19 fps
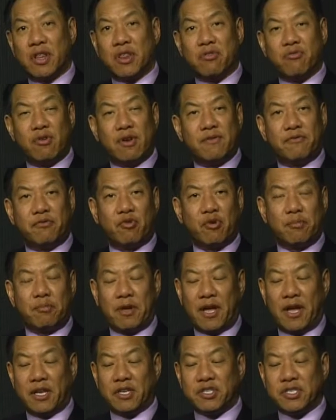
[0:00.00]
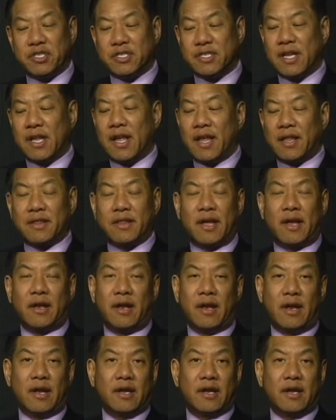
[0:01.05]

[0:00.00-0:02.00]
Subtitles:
3 to 4 pages, that